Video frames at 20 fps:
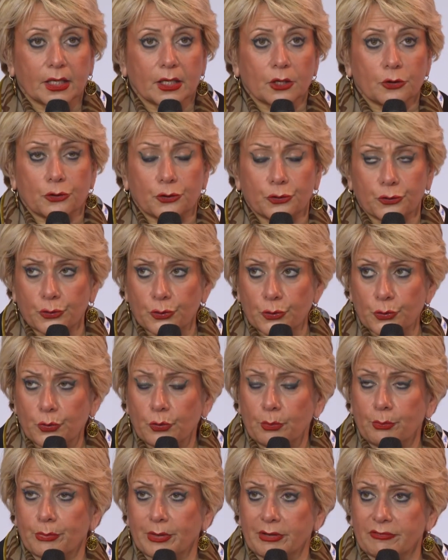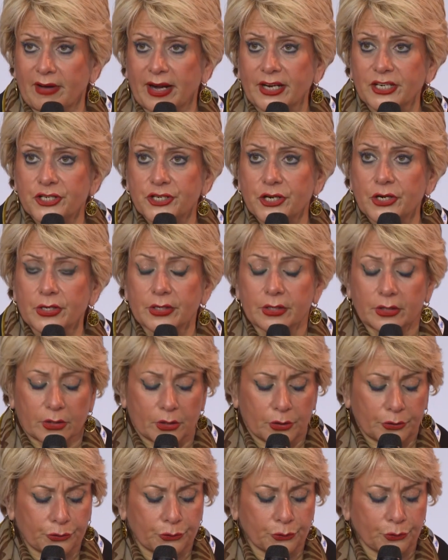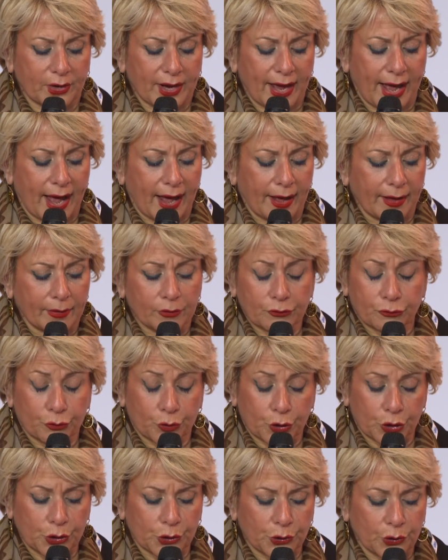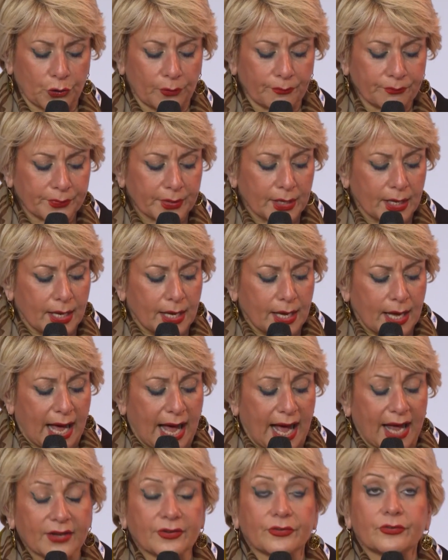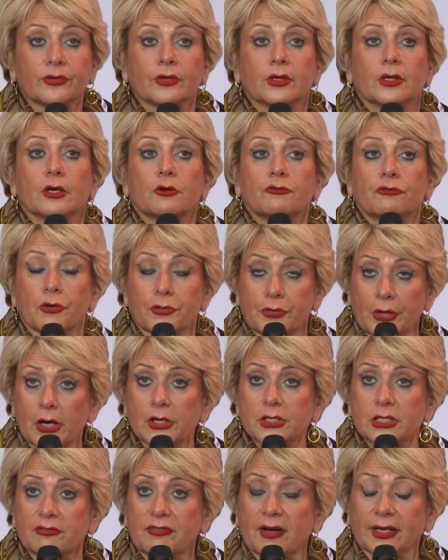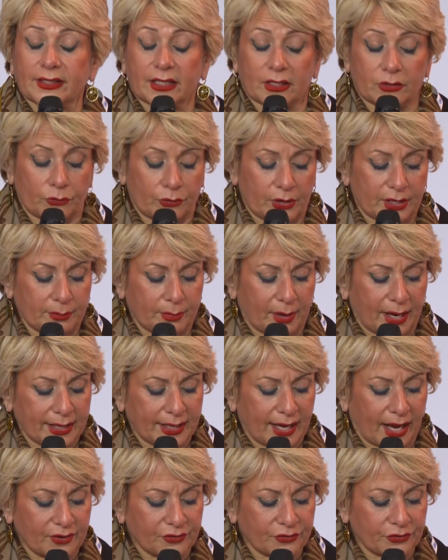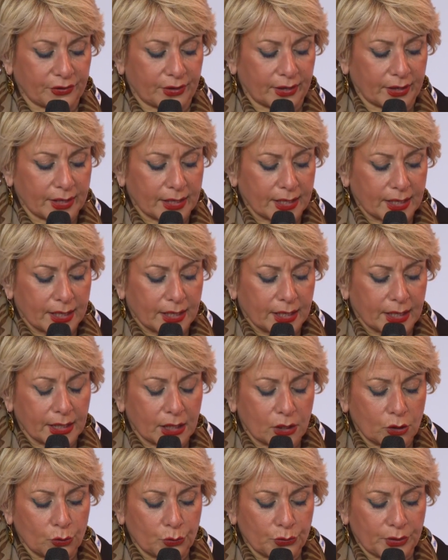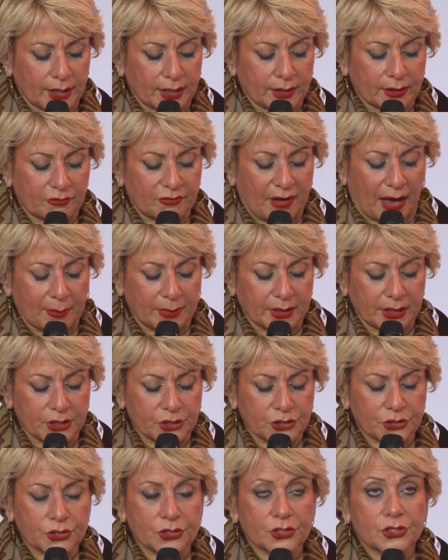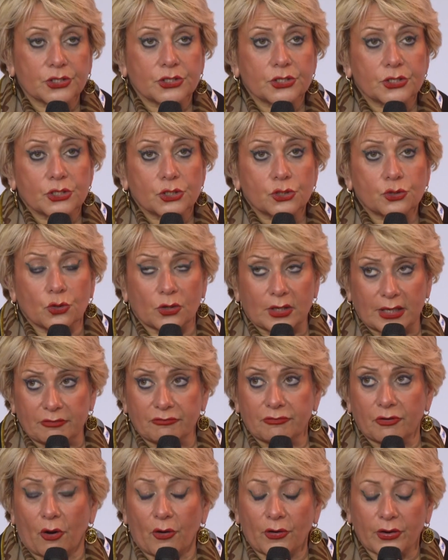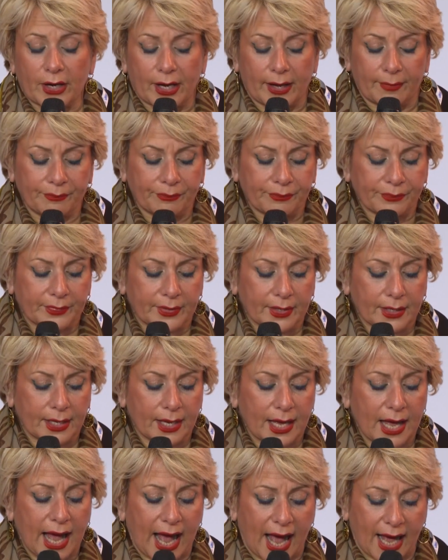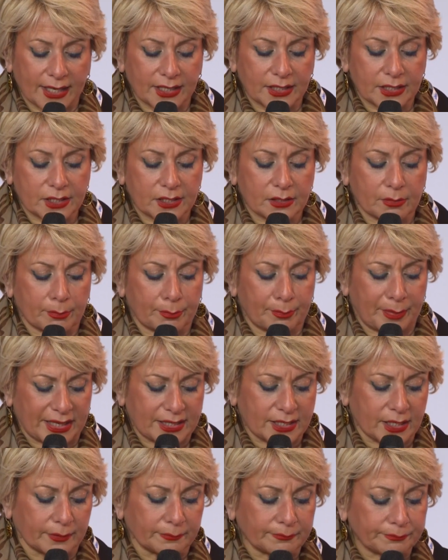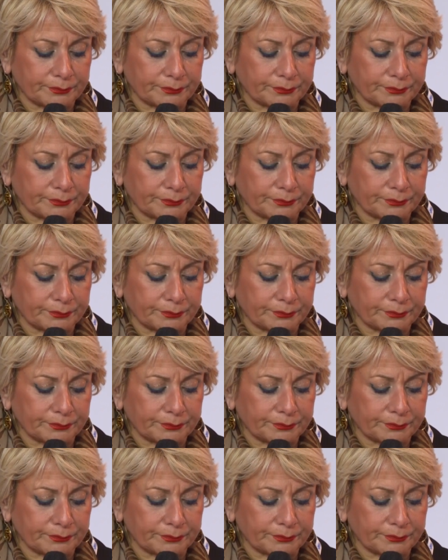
through prevention, through care, through cure, and for those affected already by cancer, including the families, to live longer and better.